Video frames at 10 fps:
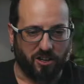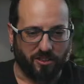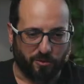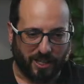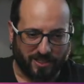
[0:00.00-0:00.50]
the
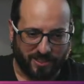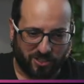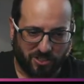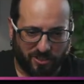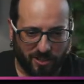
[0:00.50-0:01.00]
white
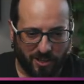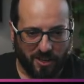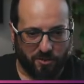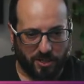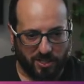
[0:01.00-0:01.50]
section,
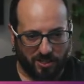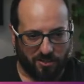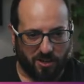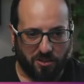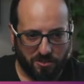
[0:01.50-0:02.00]
which
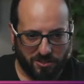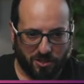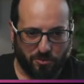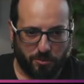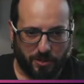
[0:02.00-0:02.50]
also
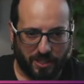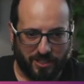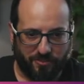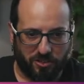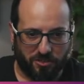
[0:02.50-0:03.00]
would be
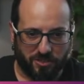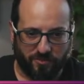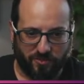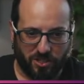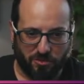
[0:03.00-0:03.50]
difficult to
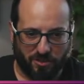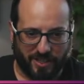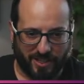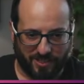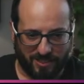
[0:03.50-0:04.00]

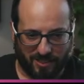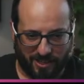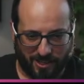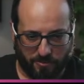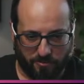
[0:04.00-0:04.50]
visualize
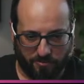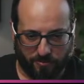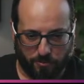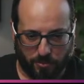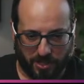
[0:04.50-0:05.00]

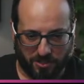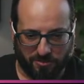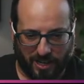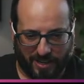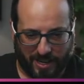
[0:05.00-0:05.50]
because
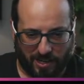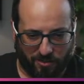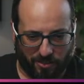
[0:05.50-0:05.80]
right now the